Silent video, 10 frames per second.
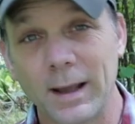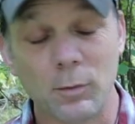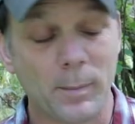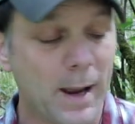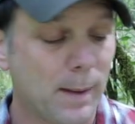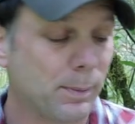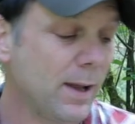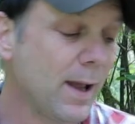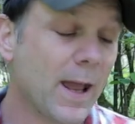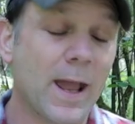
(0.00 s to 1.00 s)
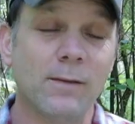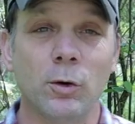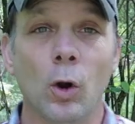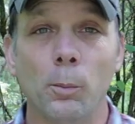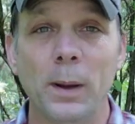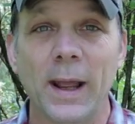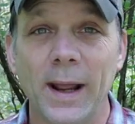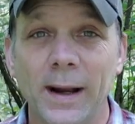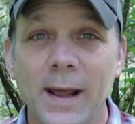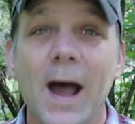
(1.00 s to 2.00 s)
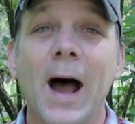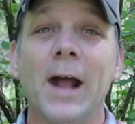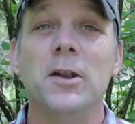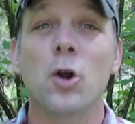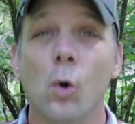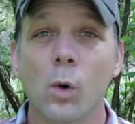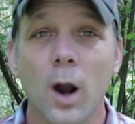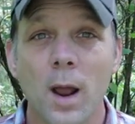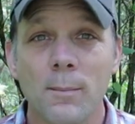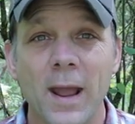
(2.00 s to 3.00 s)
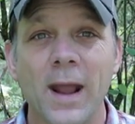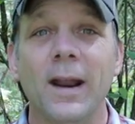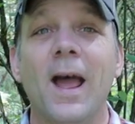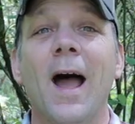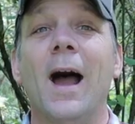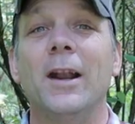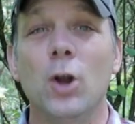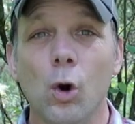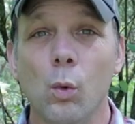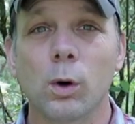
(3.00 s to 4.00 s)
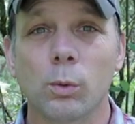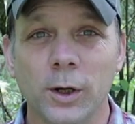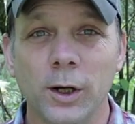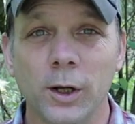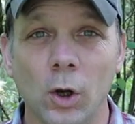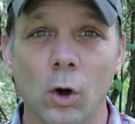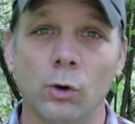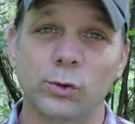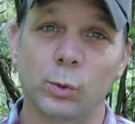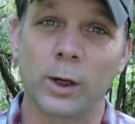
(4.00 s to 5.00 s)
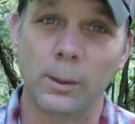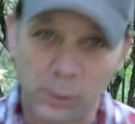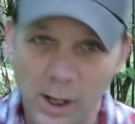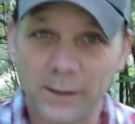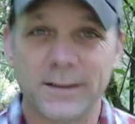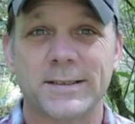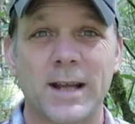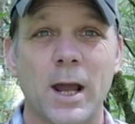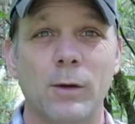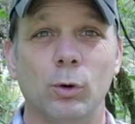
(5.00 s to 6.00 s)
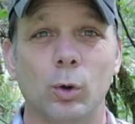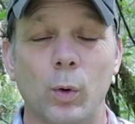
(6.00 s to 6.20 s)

I have a map, I have a notepad. I know where I'm at. I know where we're gonna go. So we're gonna plot this down real